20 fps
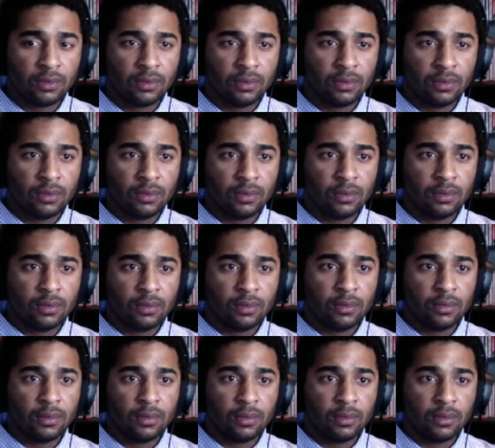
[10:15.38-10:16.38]

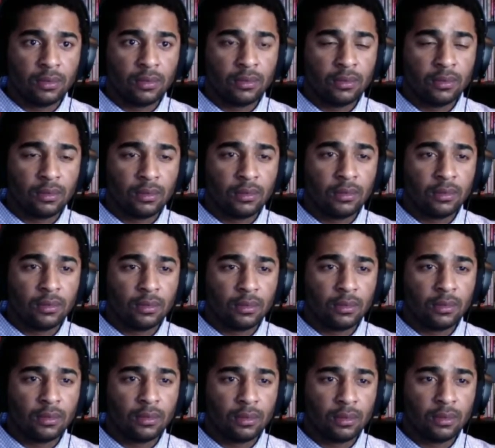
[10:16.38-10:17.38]

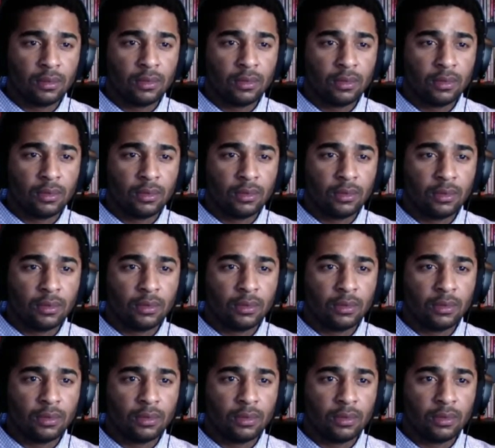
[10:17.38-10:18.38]

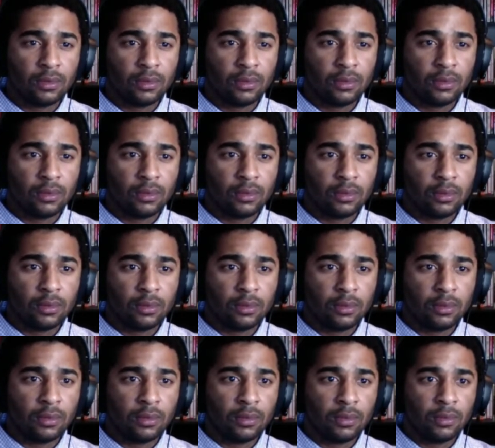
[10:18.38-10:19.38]

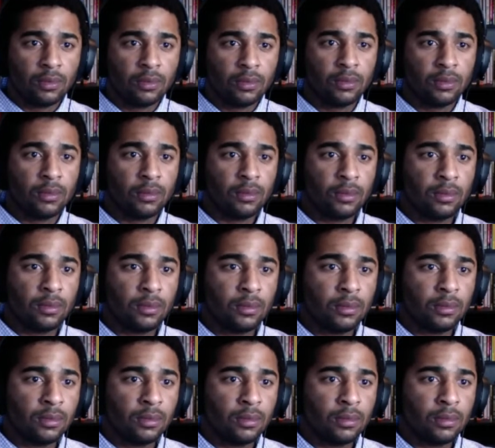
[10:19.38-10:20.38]

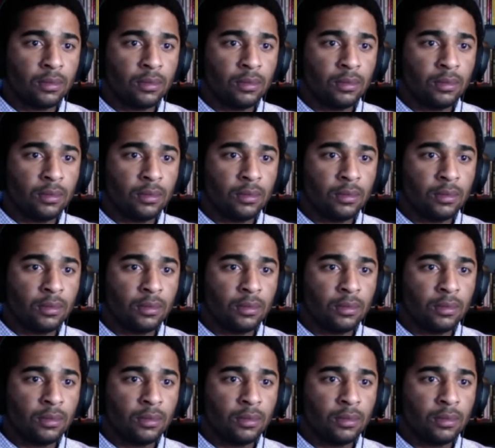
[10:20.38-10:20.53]
This person isn't speaking.